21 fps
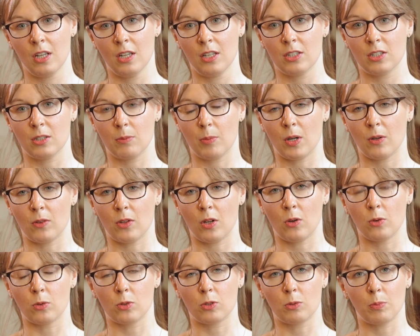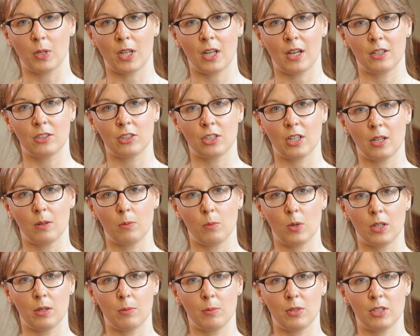It's about the whole supply chain,
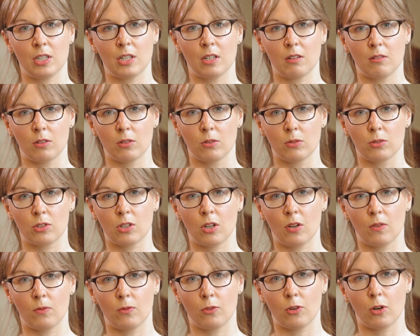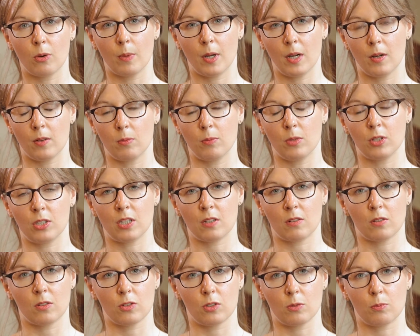where the materials come from, how the
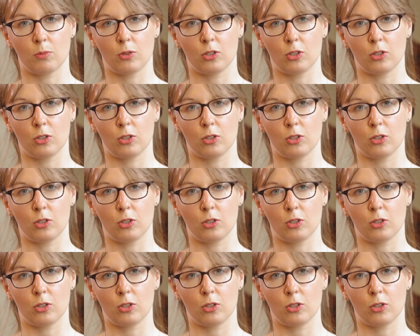materials are